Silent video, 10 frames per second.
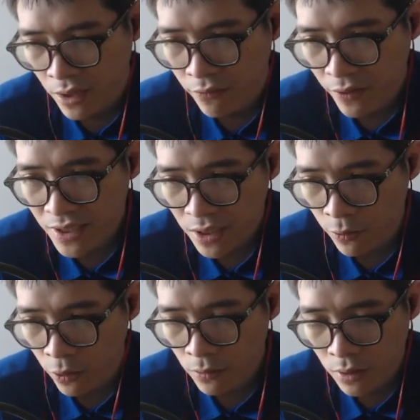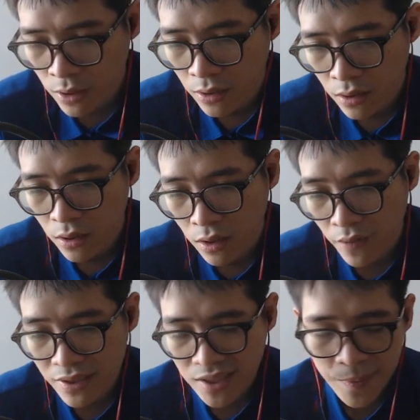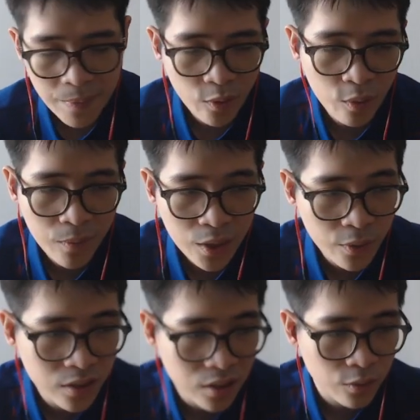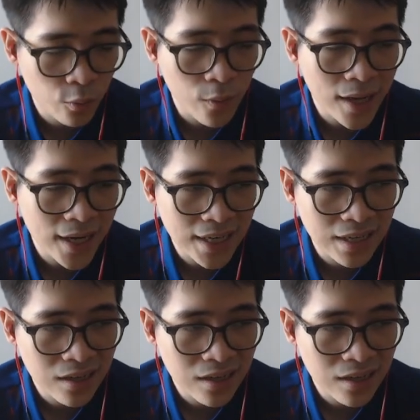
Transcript: First of all, obviously people may wonder why